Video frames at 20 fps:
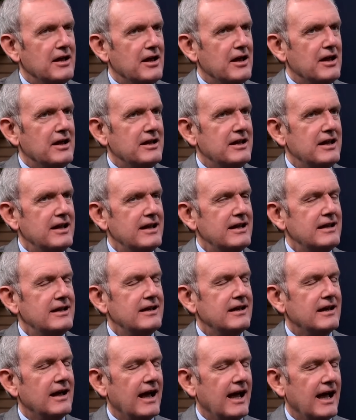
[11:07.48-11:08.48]

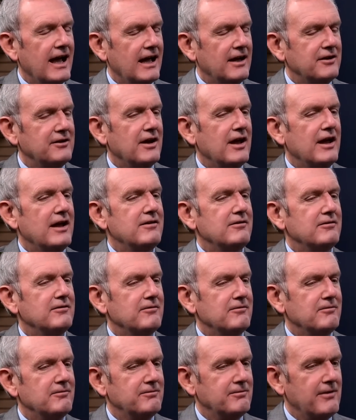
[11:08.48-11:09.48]
He had a
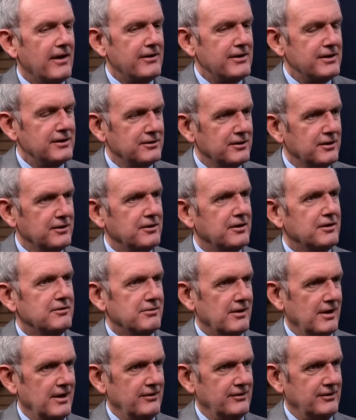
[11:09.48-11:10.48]
very good
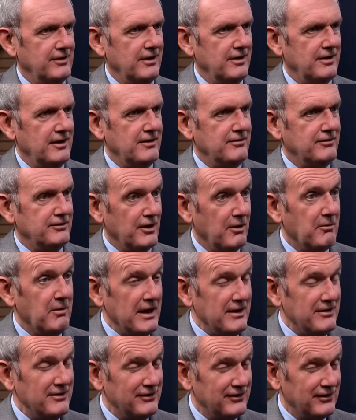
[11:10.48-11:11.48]
advisor in
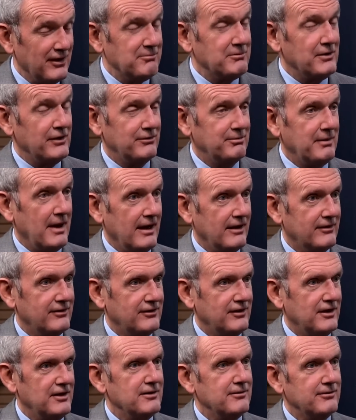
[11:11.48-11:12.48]
some
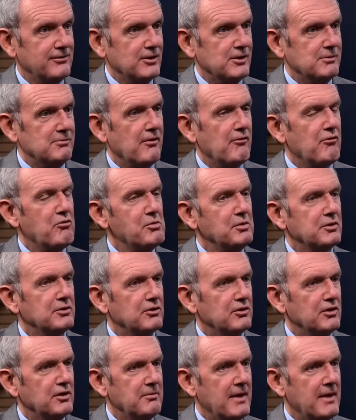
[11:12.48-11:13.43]
respects, in the form of a woman called